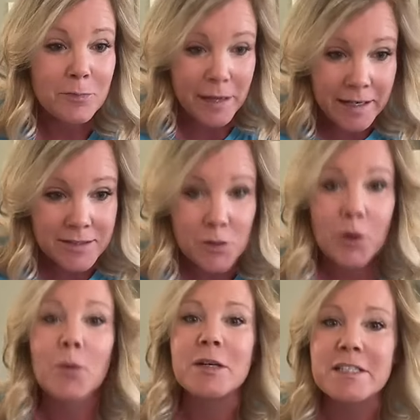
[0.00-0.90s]
baking
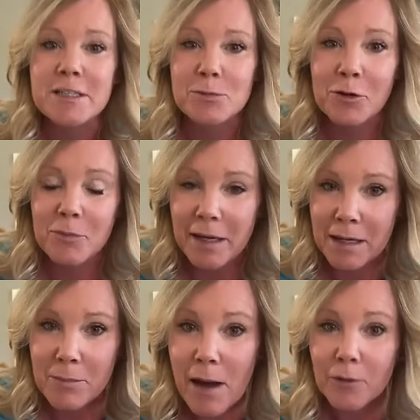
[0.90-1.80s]
soda, 1 teaspoon of
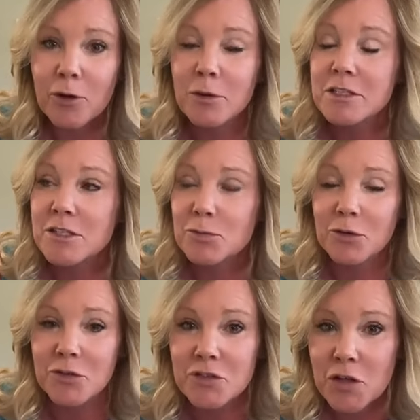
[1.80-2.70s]
baking powder, 1
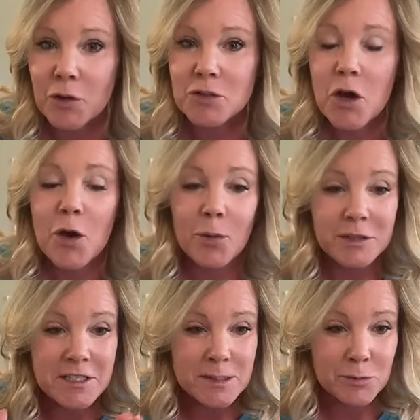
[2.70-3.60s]
teaspoon of salt,
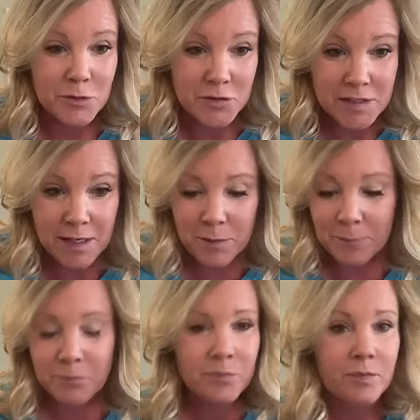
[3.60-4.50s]
1 teaspoon of
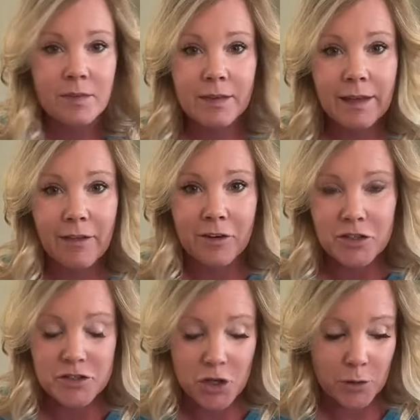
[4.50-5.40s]
cinnamon. Give it
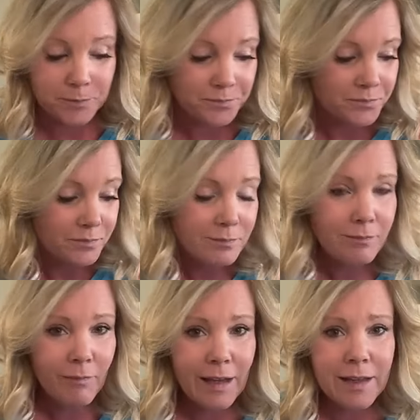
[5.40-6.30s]
a stir.
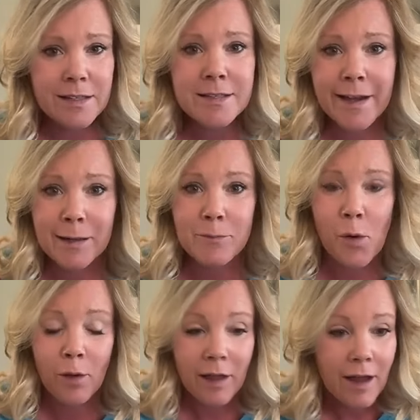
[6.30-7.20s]
In a second
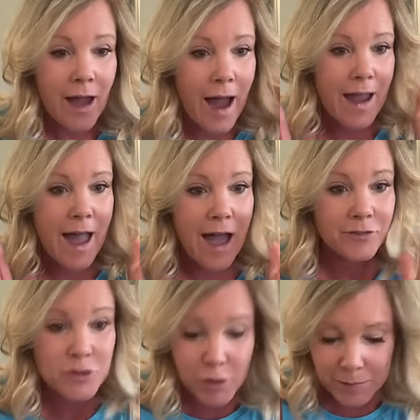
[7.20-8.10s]
bowl, I
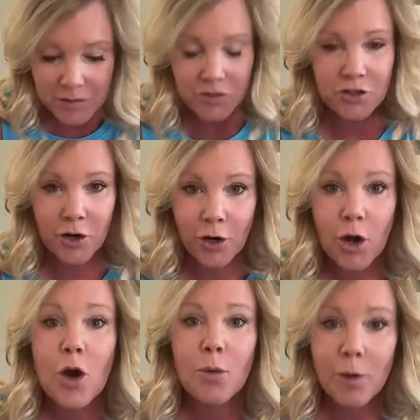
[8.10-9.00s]
have 2 cups of
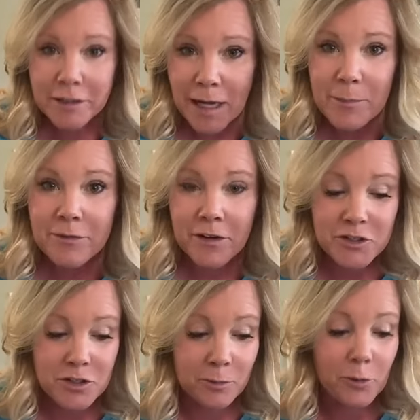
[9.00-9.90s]
sugar, 1 cup of
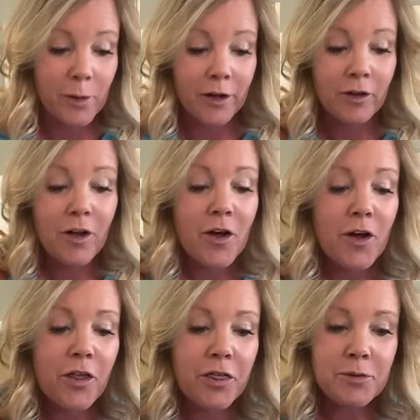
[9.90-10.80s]
vegetable oil,
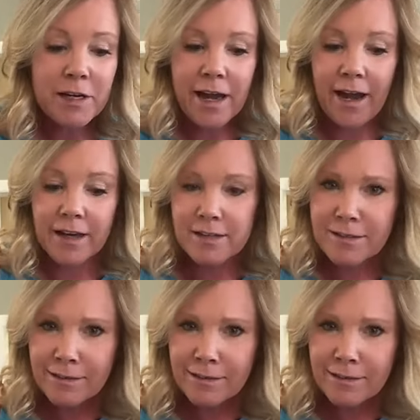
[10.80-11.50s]
3 eggs